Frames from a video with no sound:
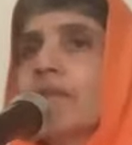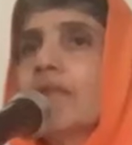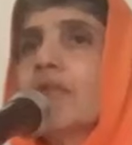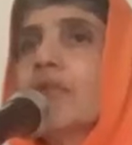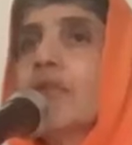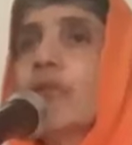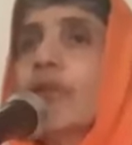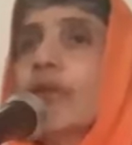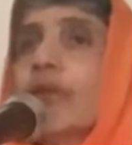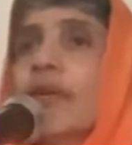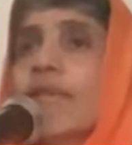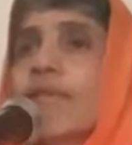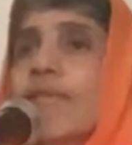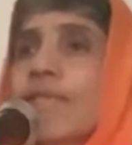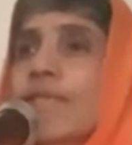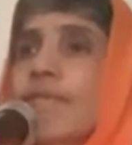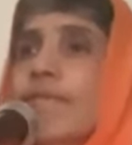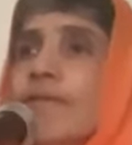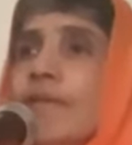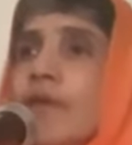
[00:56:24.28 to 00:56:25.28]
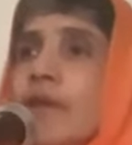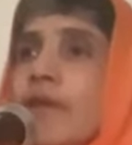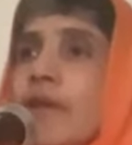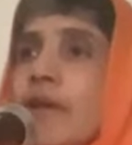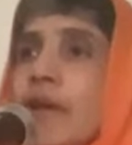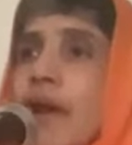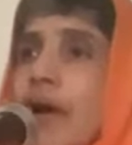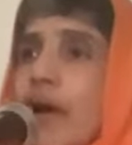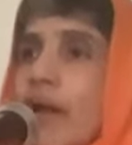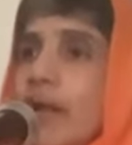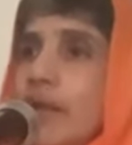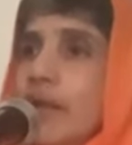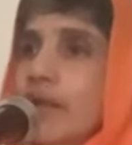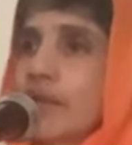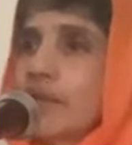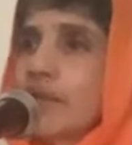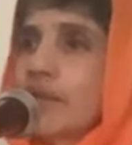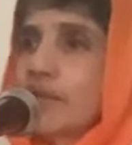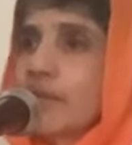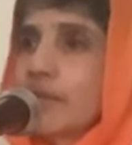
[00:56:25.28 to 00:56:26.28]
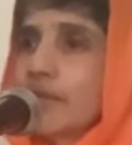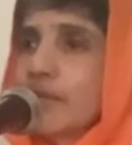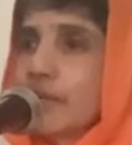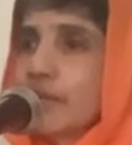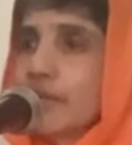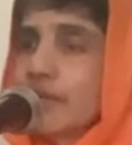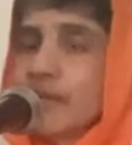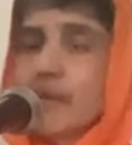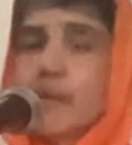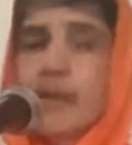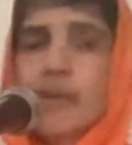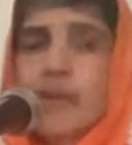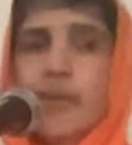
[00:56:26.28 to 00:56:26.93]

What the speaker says: So if all this is true,